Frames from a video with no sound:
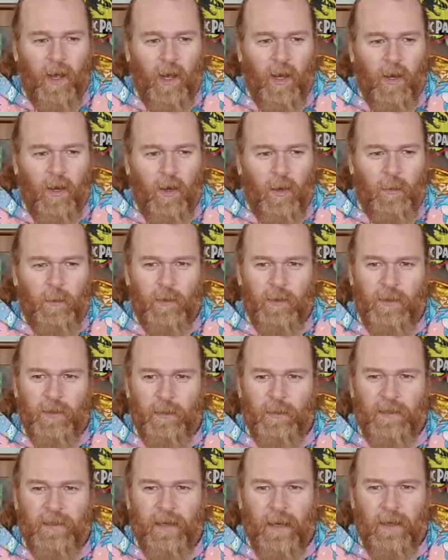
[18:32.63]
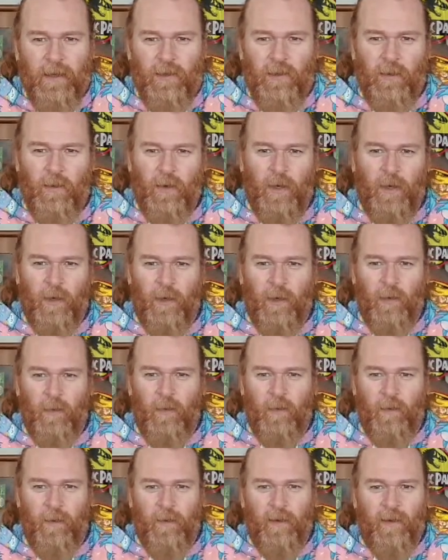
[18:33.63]
a lot more substantial.
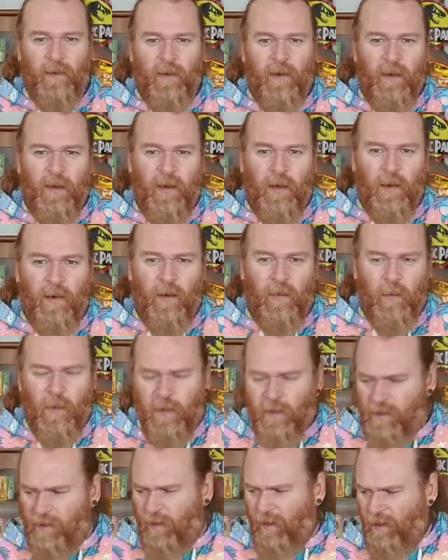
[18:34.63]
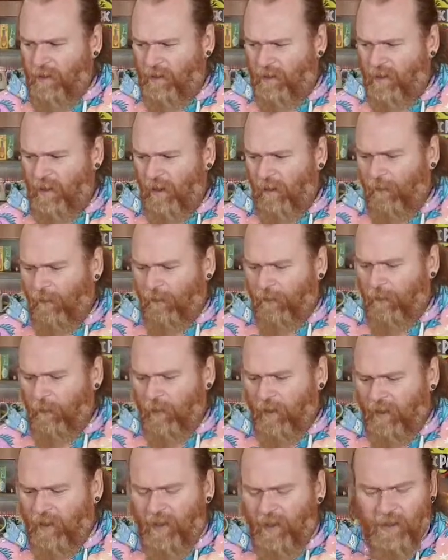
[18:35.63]
You know, the ones that I used to get for
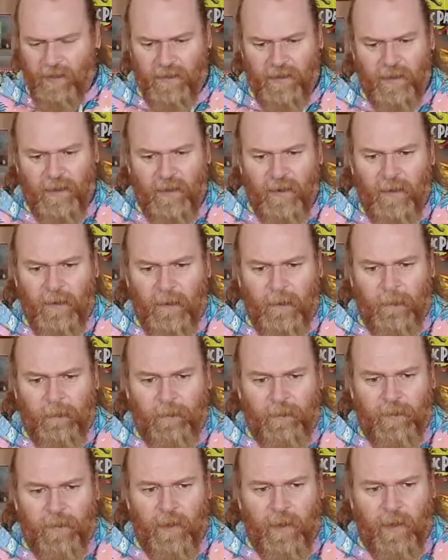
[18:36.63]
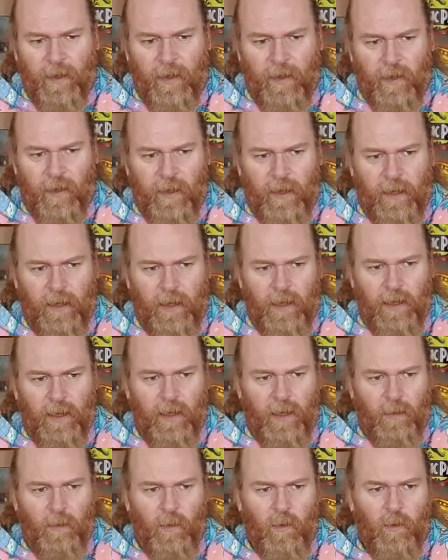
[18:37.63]
my kids, that
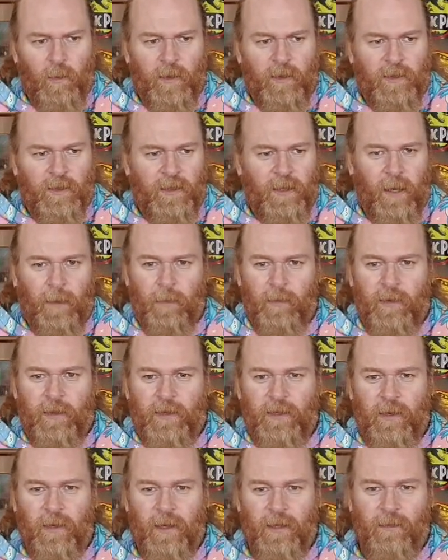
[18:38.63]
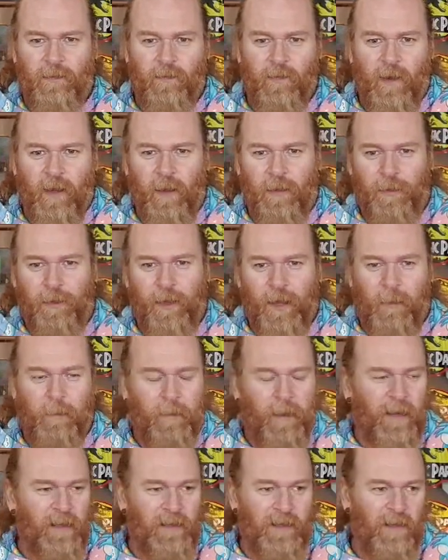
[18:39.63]
they were almost double the size, really thick
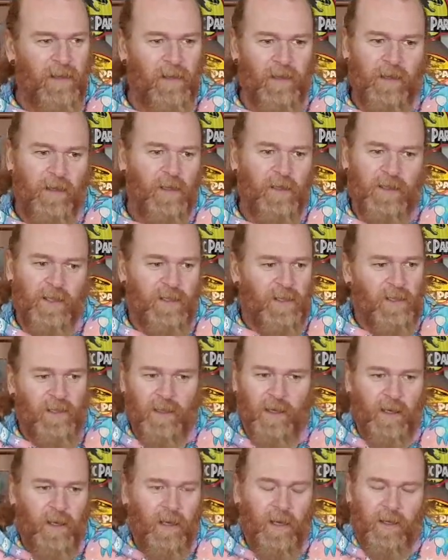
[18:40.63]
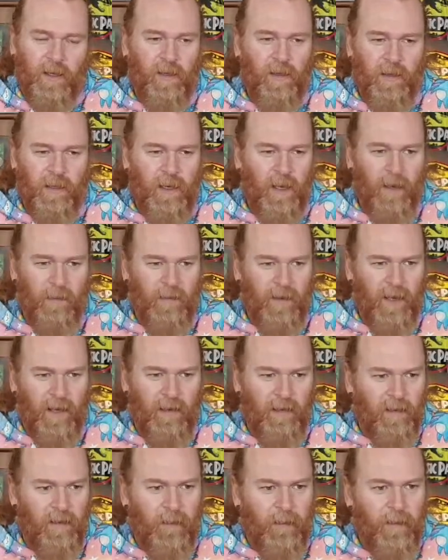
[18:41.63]
batter, and I couldn't get them
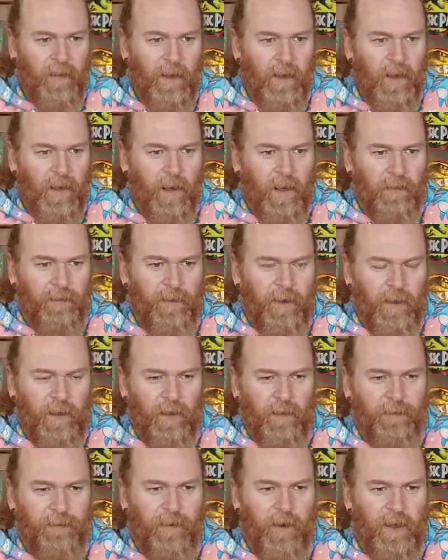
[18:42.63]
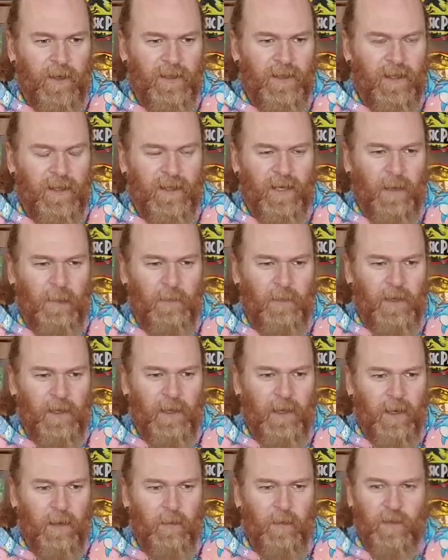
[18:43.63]
down. I think the first attempt I
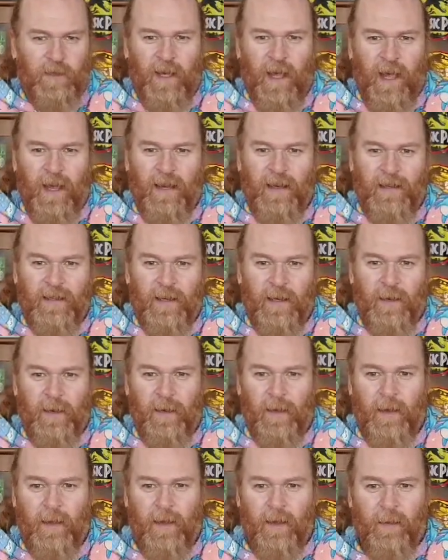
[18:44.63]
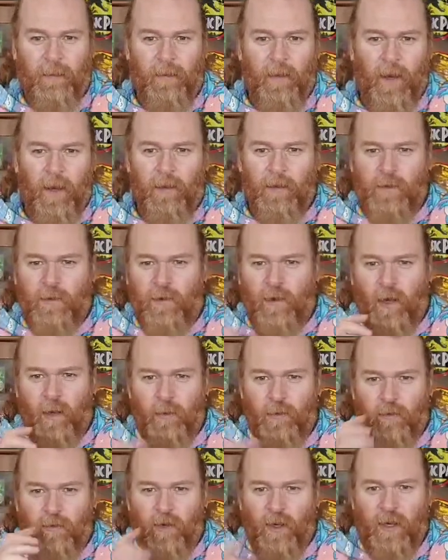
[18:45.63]
did was 8, but I
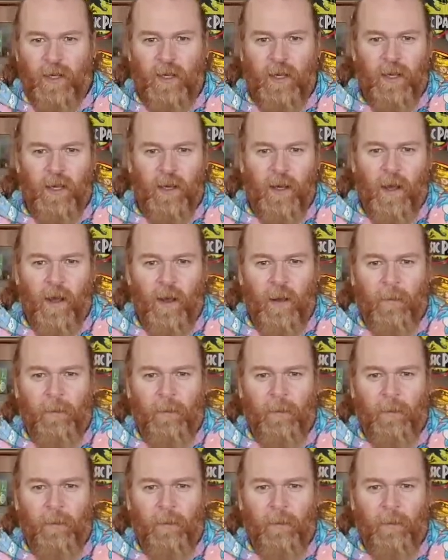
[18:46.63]
was drinking